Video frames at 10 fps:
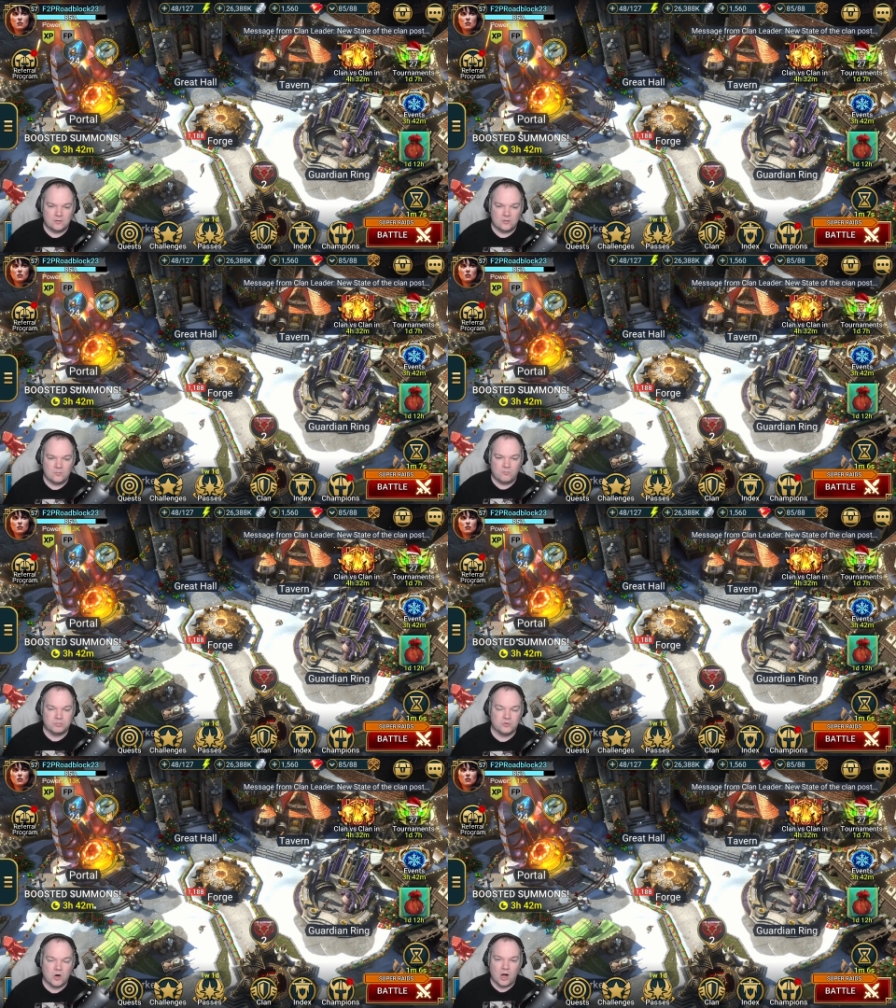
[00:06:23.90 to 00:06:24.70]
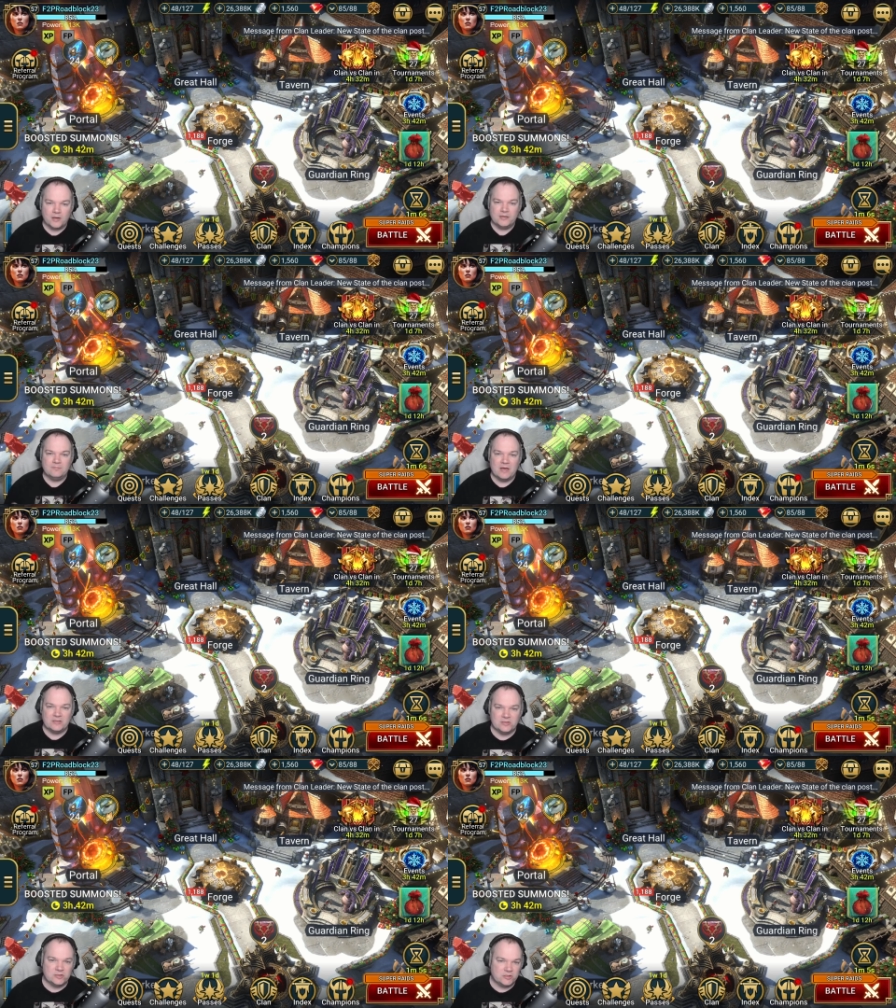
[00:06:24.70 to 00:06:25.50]
broaden my
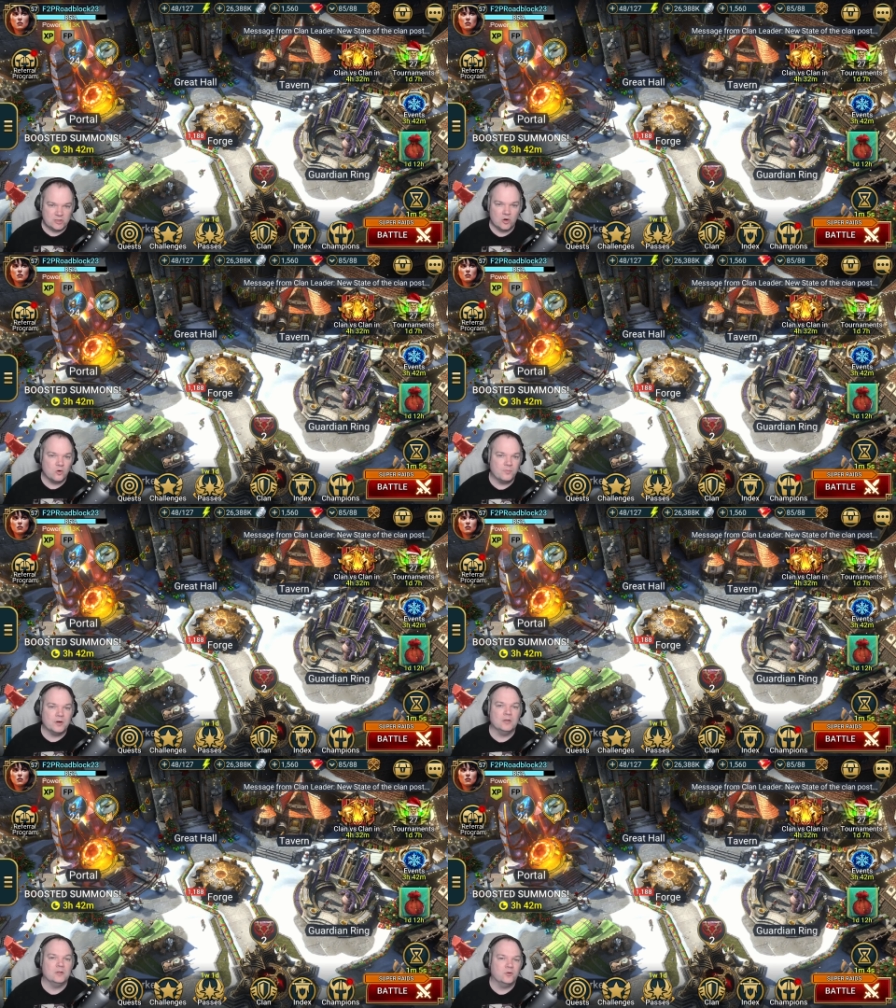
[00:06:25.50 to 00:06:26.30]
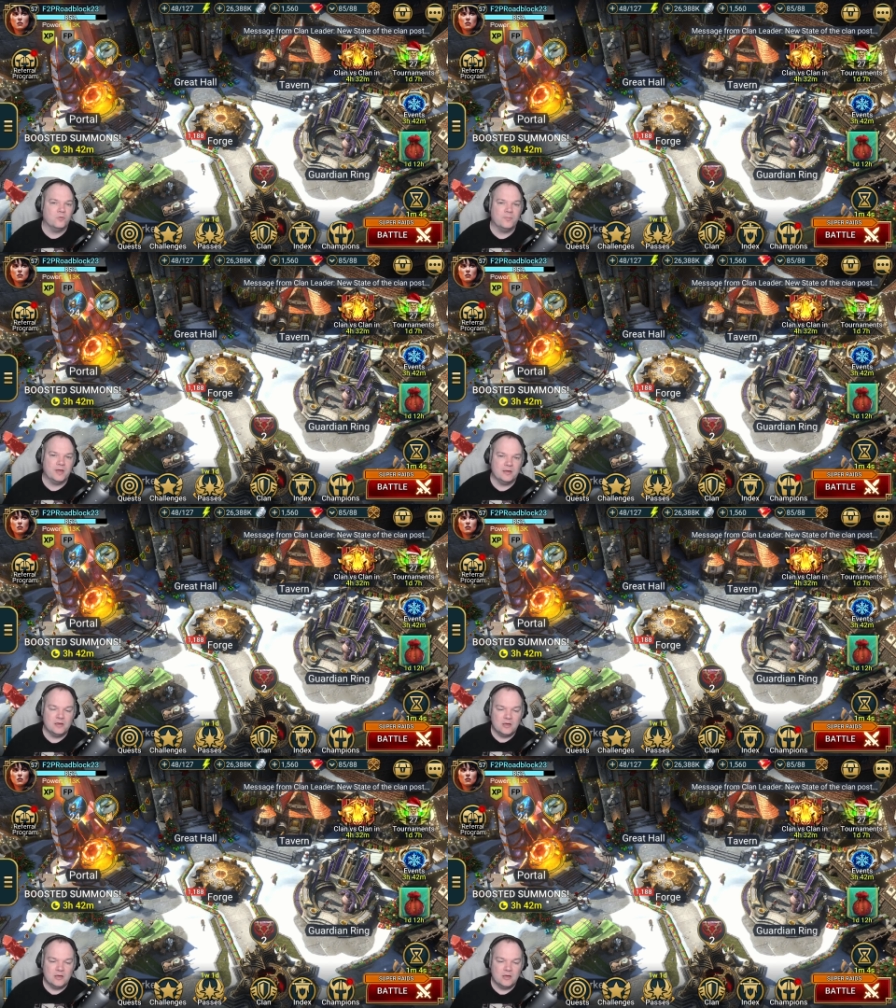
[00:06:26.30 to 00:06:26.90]
scope a little bit,